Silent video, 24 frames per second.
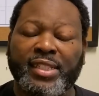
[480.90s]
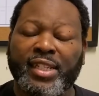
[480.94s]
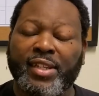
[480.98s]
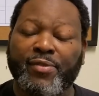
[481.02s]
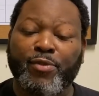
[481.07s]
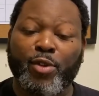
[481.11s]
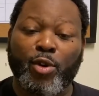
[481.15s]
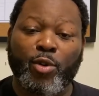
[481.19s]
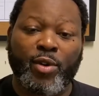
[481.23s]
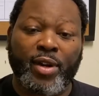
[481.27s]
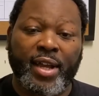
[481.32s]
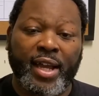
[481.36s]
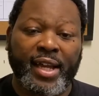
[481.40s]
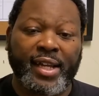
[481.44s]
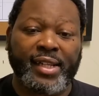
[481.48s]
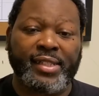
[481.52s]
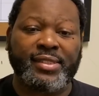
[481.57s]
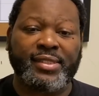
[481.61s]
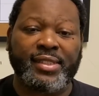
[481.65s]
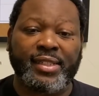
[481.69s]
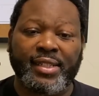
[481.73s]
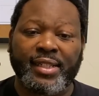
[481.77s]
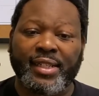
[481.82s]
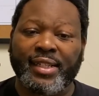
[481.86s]
and if your
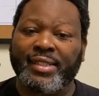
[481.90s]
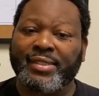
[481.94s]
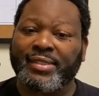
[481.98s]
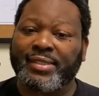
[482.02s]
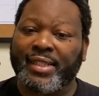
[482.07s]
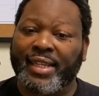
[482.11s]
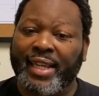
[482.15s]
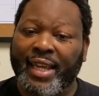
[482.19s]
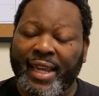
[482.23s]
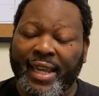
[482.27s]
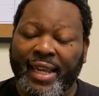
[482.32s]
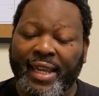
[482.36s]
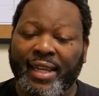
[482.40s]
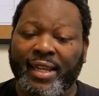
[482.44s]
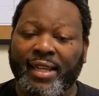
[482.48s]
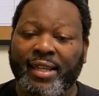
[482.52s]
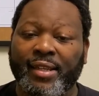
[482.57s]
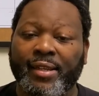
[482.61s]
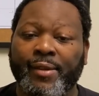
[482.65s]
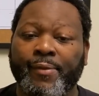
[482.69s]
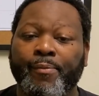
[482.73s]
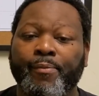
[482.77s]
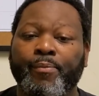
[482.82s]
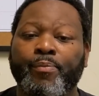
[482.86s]
content is
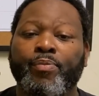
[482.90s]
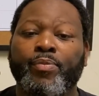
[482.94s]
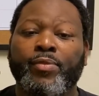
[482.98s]
king,